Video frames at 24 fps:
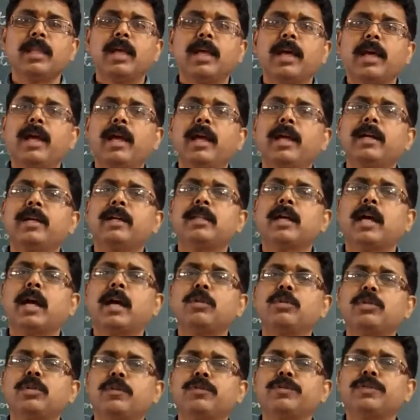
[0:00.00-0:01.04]
And
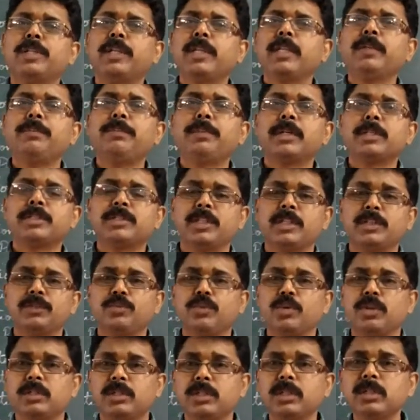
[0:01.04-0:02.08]
out of 3%
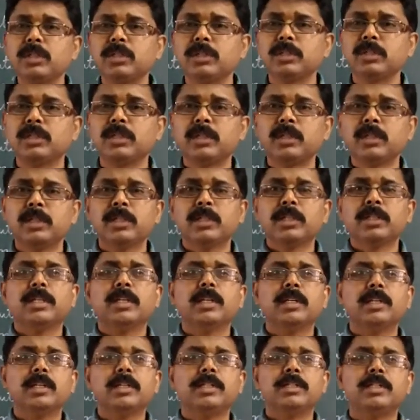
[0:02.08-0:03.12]
water,
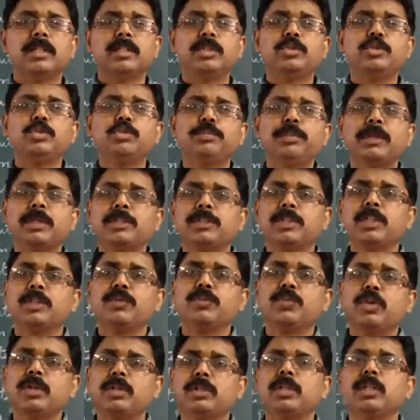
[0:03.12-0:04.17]
there is a
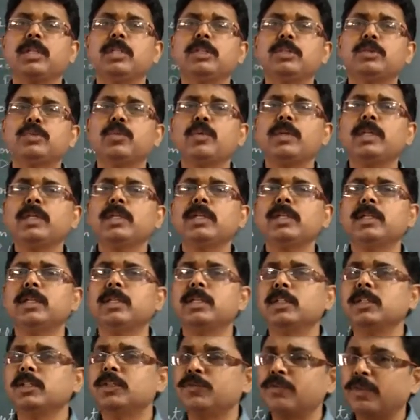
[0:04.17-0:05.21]
2% water usually
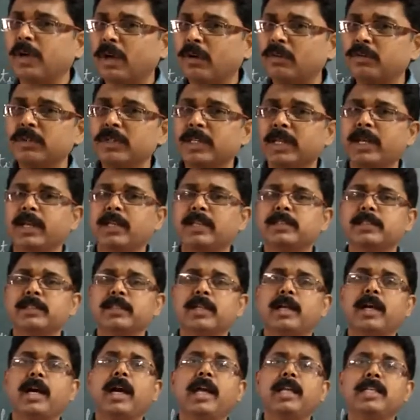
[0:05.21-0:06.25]
is found as
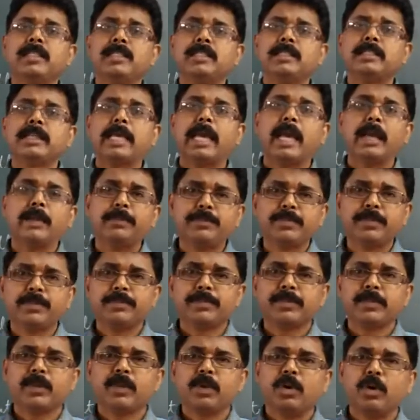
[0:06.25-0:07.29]
an ice
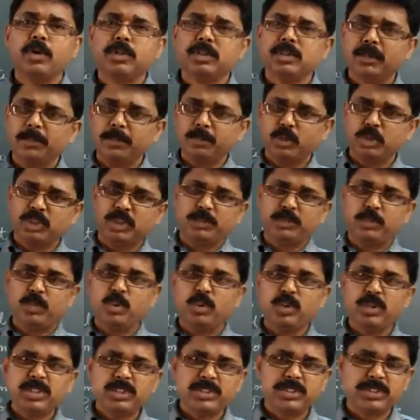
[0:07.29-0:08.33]
cap on the both
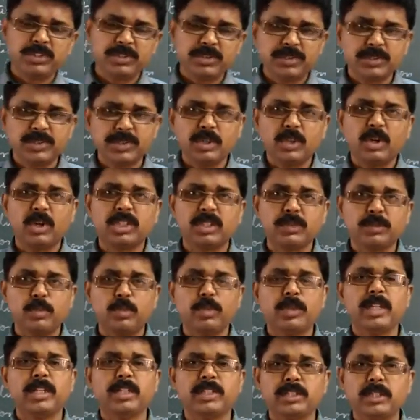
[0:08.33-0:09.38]
poles, North
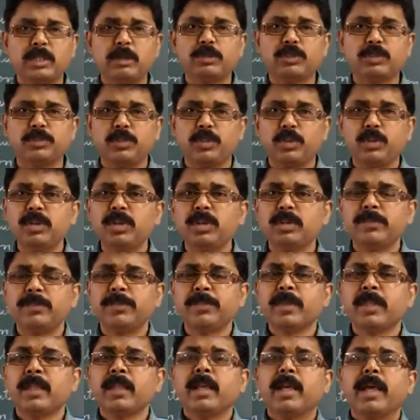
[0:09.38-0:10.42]
Pole and South Pole,
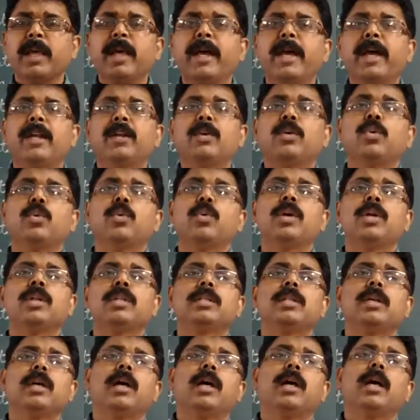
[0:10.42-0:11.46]
and
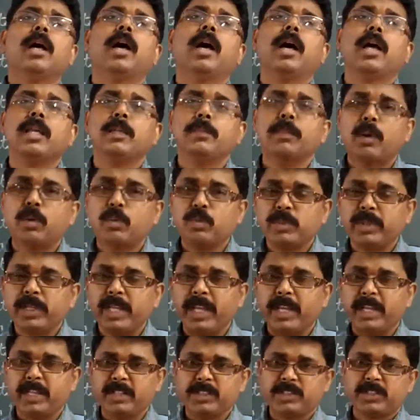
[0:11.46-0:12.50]
over the high
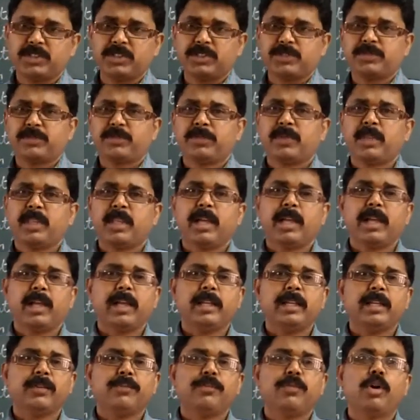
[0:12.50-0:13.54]
mountains
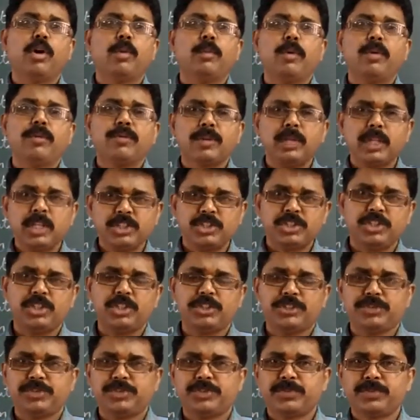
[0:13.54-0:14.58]
in the form of
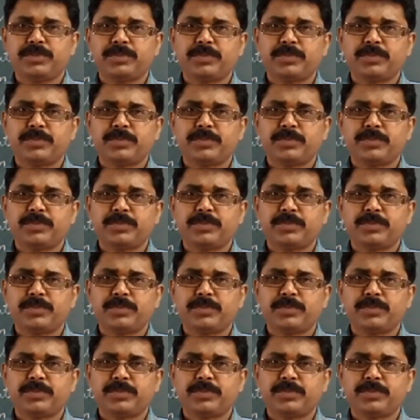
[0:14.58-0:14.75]
glaciers.